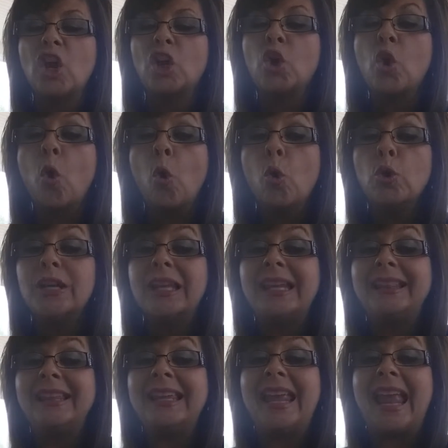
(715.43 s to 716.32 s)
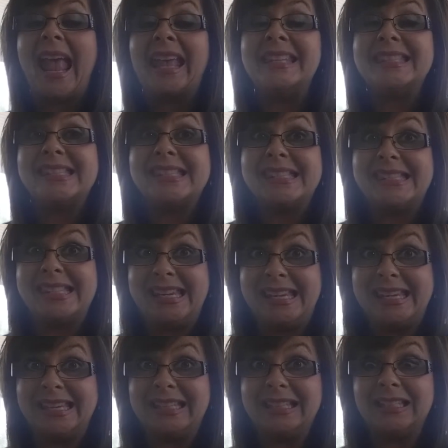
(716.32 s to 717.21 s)
accordingly and
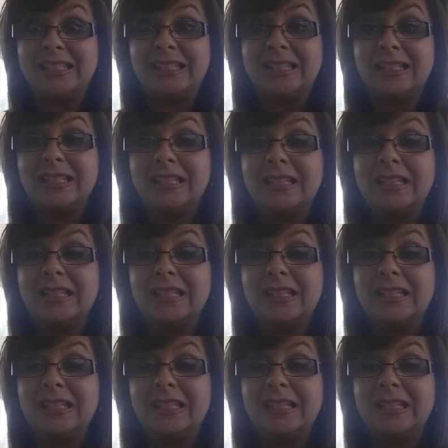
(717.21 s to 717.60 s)
sin,